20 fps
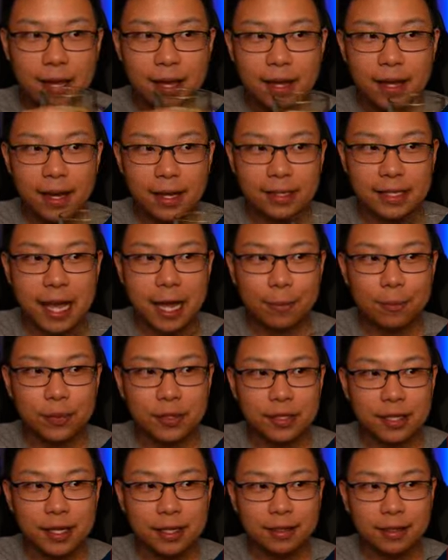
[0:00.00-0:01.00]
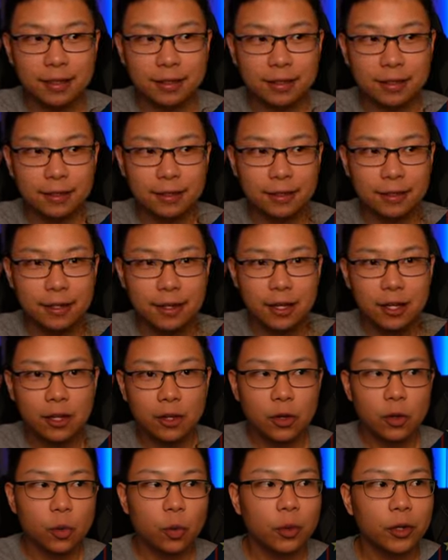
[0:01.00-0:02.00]
Attack percent...
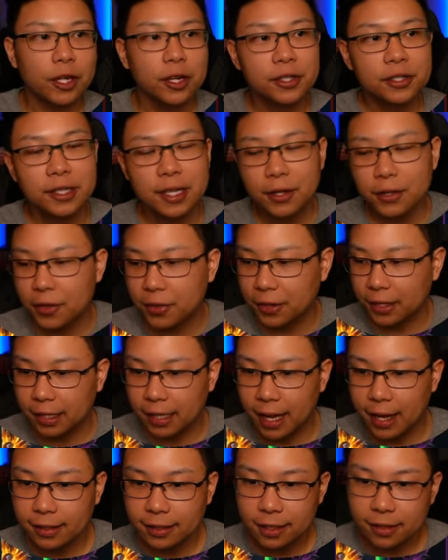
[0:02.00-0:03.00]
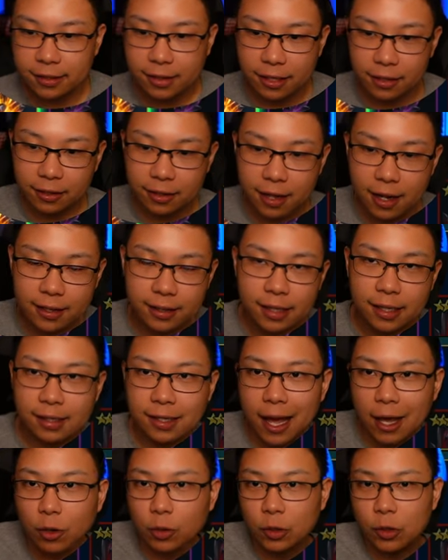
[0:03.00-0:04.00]
Well, here's the other thing, guys. Here's the other context.
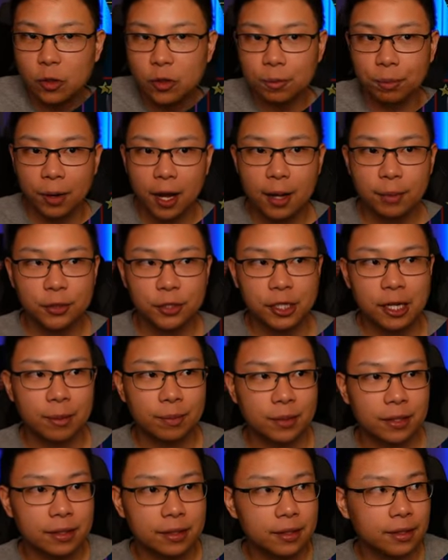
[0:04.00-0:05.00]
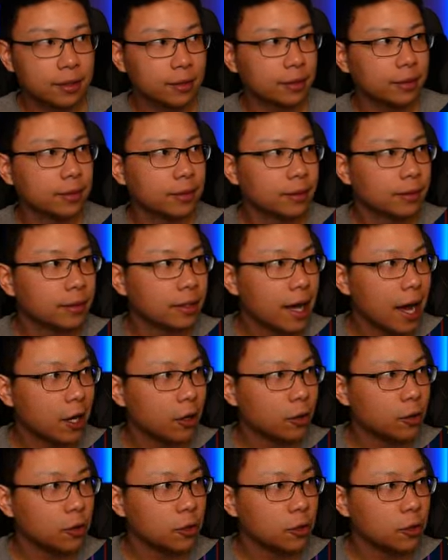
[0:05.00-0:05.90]
I don't use bomb champions. I don't use